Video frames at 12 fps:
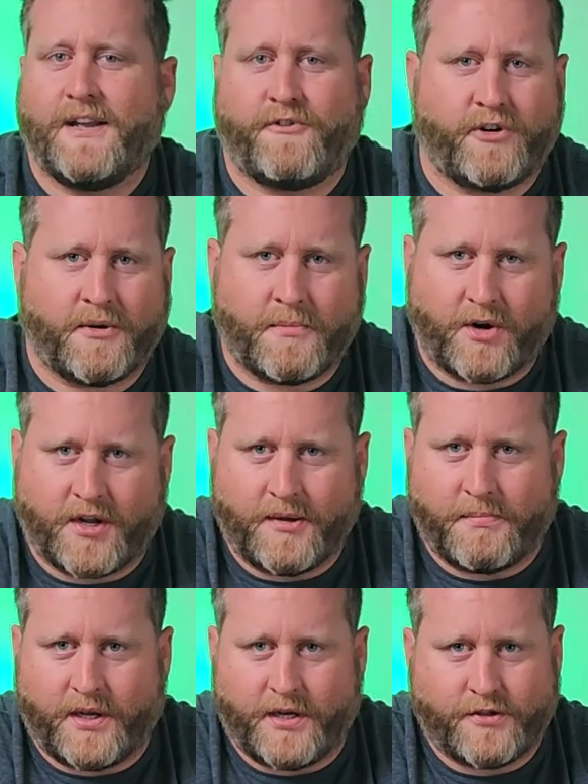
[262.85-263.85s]
you're in a
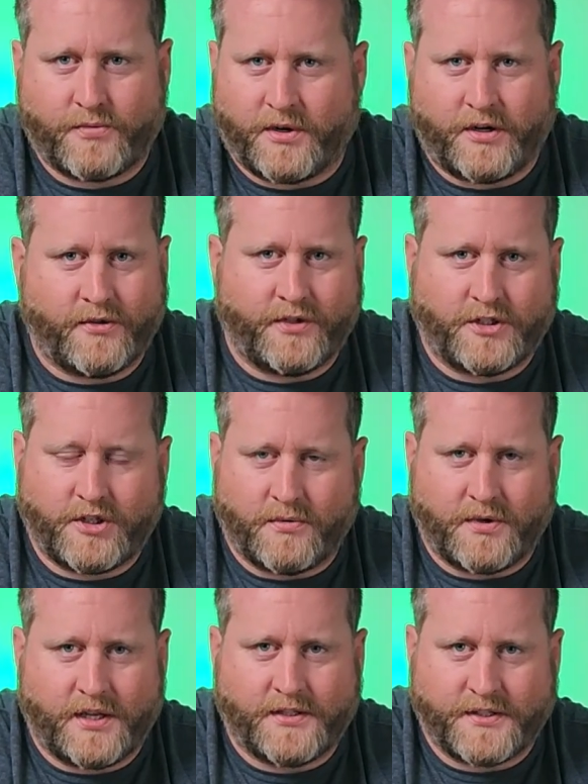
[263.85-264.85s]
marketplace where it only
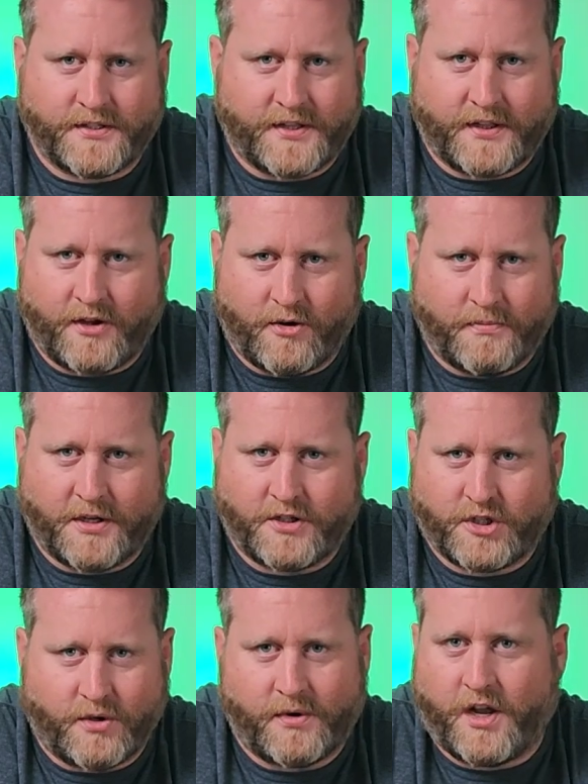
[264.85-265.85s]
showcases that the home gets
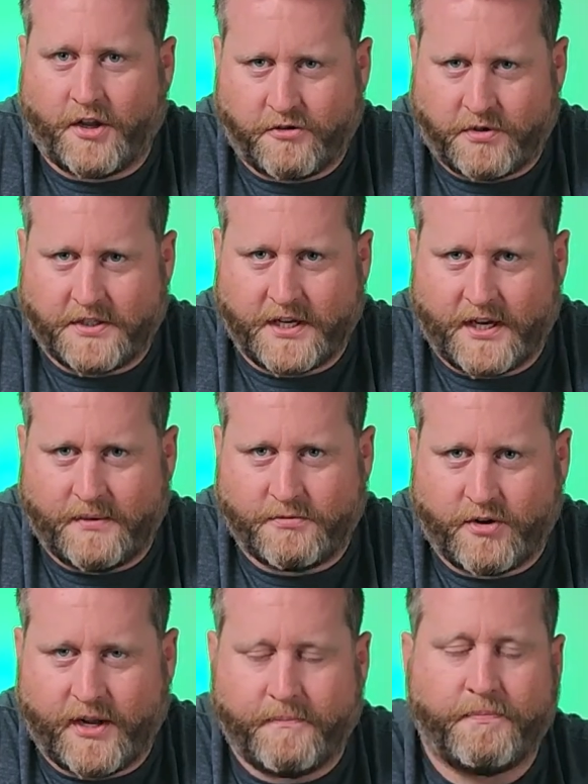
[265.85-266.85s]
shown 100 times,
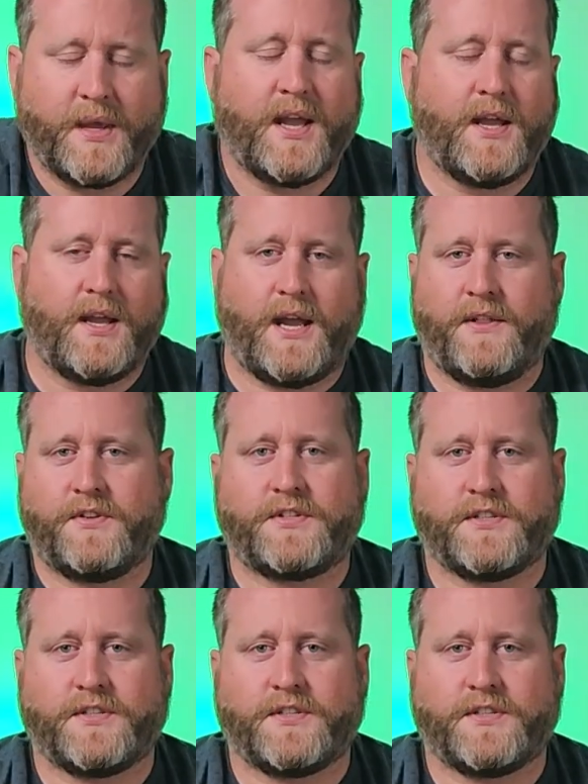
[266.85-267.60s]
right? And this is